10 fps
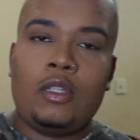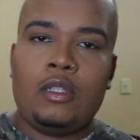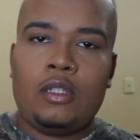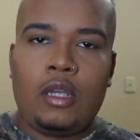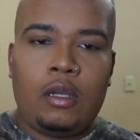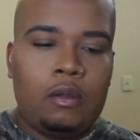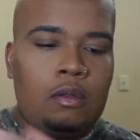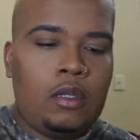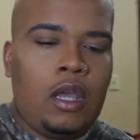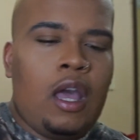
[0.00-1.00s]
So
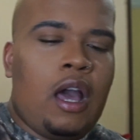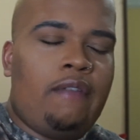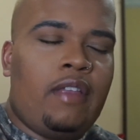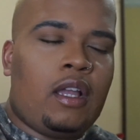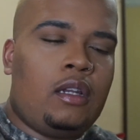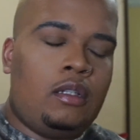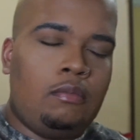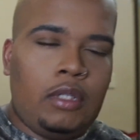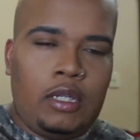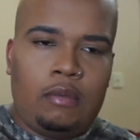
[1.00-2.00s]
I feel like I need to
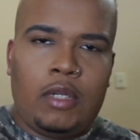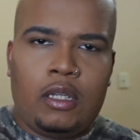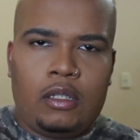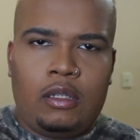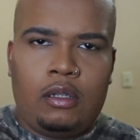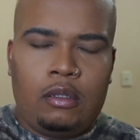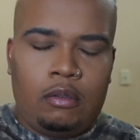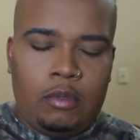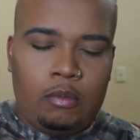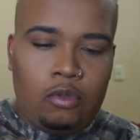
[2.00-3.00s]
blend out my concealer a little
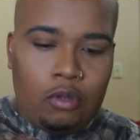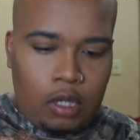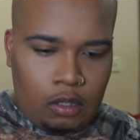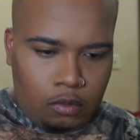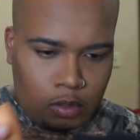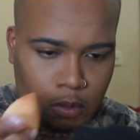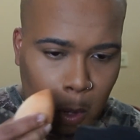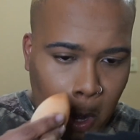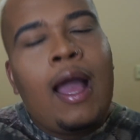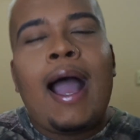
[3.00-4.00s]
bit more. I don't know.
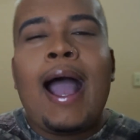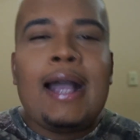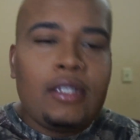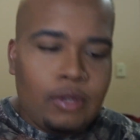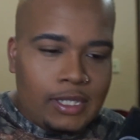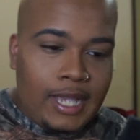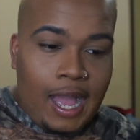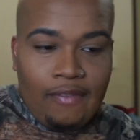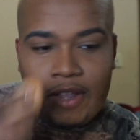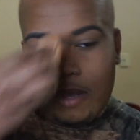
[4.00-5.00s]
I just want to say
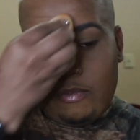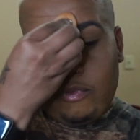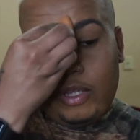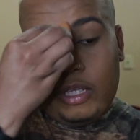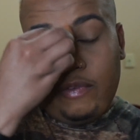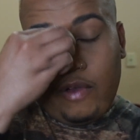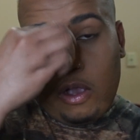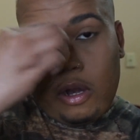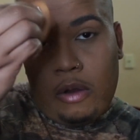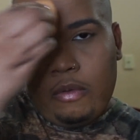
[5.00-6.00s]
I've come really
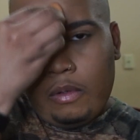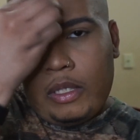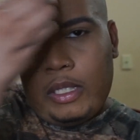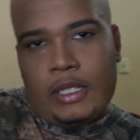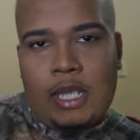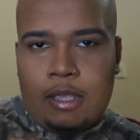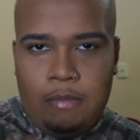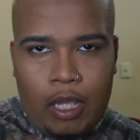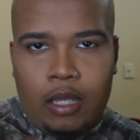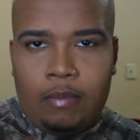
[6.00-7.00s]
far with this like
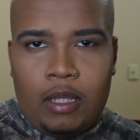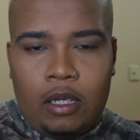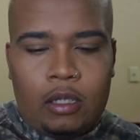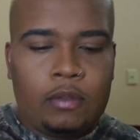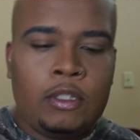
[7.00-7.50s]
makeup thing.